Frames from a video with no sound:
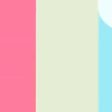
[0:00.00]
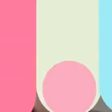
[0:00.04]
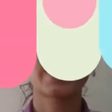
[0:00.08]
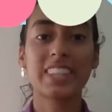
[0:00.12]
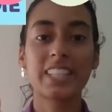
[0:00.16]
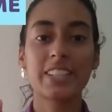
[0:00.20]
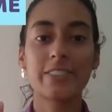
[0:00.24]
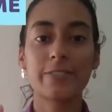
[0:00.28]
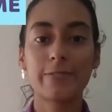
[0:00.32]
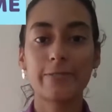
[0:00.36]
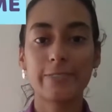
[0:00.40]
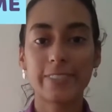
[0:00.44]

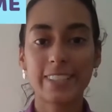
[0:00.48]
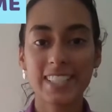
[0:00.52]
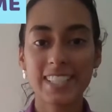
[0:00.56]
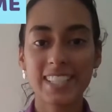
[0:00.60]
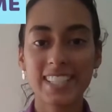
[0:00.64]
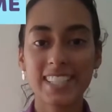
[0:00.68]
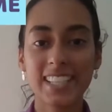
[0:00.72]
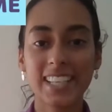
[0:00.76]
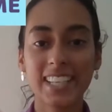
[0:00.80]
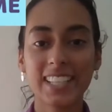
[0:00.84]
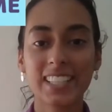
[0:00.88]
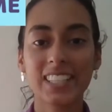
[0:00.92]
The
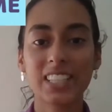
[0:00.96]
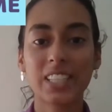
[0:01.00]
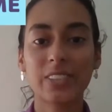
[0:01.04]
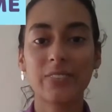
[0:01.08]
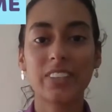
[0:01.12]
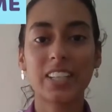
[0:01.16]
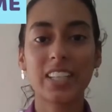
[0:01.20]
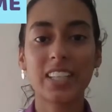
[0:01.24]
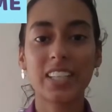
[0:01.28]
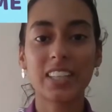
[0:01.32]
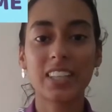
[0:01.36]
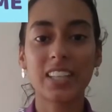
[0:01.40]
first
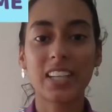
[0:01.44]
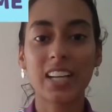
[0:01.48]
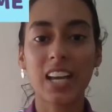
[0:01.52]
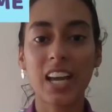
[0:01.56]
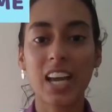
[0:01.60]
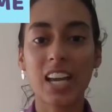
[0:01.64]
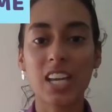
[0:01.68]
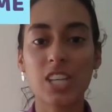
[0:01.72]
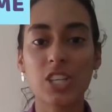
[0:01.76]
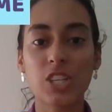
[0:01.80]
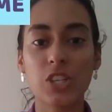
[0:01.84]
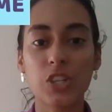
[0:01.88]
activity that
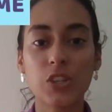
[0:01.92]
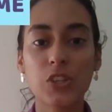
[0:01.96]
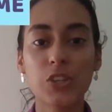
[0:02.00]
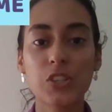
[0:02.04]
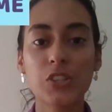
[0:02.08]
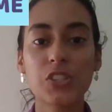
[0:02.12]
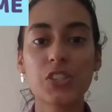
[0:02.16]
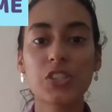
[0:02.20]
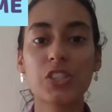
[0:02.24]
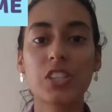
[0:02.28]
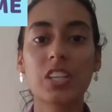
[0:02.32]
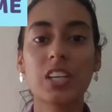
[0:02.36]
I
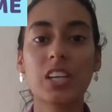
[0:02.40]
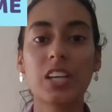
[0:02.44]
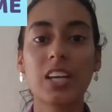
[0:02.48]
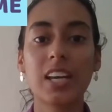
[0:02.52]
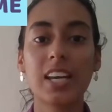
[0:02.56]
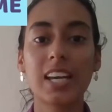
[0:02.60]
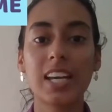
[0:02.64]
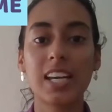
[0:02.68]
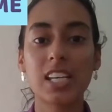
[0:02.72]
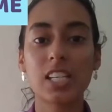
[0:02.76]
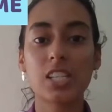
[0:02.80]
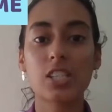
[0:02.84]
choose
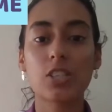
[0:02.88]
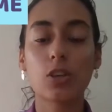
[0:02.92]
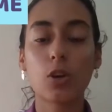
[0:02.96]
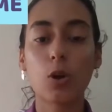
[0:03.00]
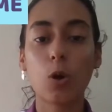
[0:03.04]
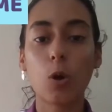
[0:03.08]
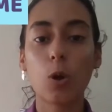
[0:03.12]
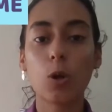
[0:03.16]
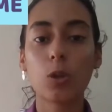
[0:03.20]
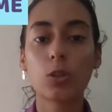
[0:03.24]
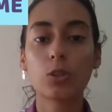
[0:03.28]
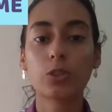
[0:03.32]
is
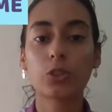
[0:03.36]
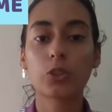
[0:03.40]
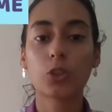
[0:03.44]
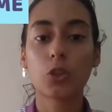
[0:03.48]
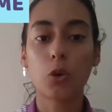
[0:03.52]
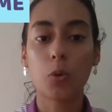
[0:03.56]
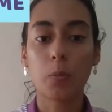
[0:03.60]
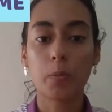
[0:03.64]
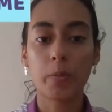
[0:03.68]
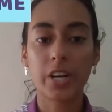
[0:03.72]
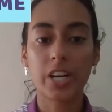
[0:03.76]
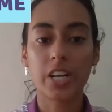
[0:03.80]
called
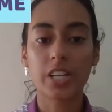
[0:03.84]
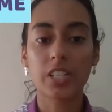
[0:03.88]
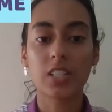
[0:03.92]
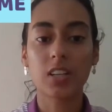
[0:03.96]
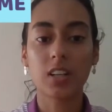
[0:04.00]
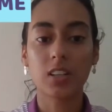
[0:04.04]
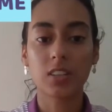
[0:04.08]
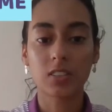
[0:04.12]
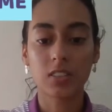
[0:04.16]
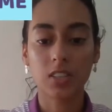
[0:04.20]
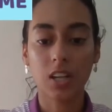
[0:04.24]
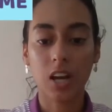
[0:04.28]

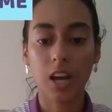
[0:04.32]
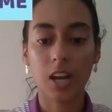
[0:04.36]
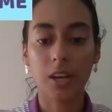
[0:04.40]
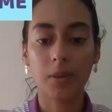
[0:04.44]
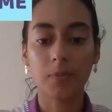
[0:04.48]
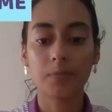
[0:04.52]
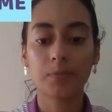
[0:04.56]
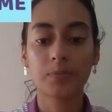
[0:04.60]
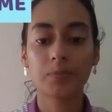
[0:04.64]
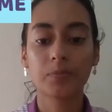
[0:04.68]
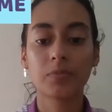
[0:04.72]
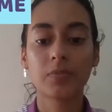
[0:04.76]
commercial time.